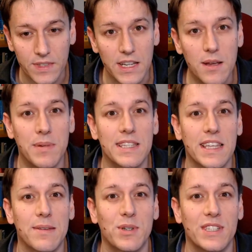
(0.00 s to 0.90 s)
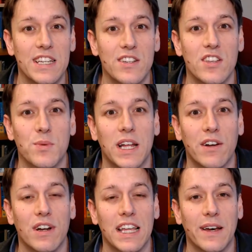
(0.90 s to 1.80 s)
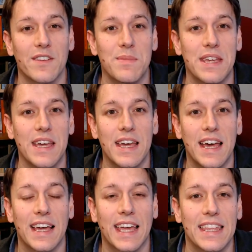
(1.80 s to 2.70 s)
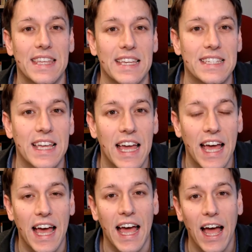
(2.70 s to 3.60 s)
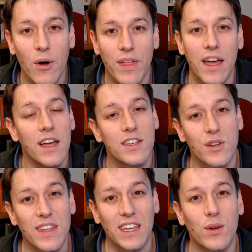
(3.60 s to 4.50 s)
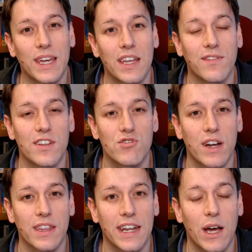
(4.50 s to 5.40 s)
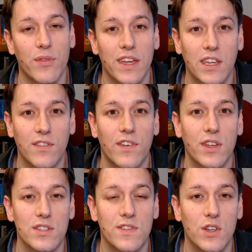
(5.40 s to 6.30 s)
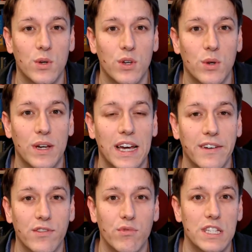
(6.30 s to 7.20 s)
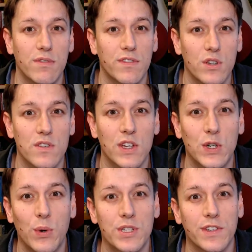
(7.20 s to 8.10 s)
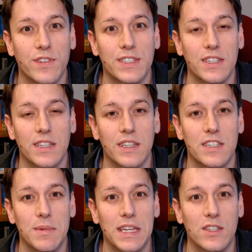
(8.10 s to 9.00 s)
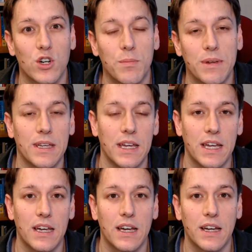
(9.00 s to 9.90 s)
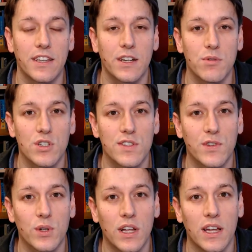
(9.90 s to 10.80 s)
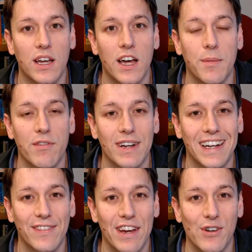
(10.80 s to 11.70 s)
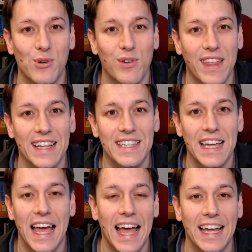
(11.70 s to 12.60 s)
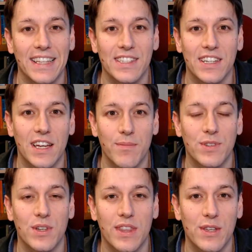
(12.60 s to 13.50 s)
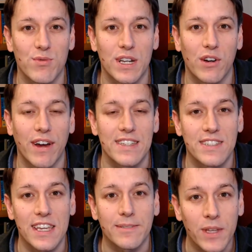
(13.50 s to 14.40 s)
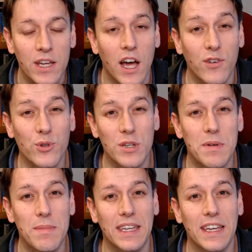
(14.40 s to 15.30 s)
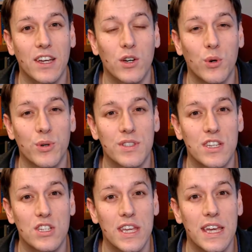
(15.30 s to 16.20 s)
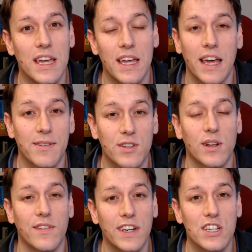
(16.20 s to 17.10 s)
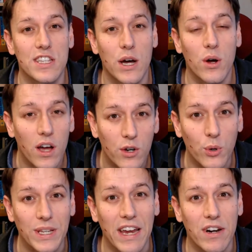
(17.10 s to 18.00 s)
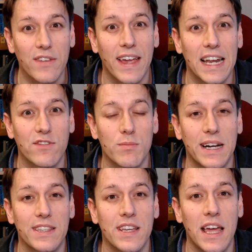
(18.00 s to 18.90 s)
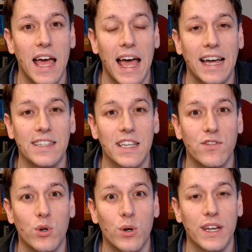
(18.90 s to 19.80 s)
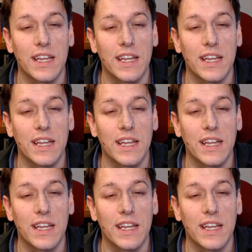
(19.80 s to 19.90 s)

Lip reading: Please send them to your teachers as well. It really helps me get these out there. So thank you again for trying that out. Thank you for those of you who have written reviews of the course and written to me and told me that it was useful. I really love hearing all of that, and so that's really great to see. I've also been making a course this year, it's totally finished now, called Get Ready for A-Level Maths, and if you're in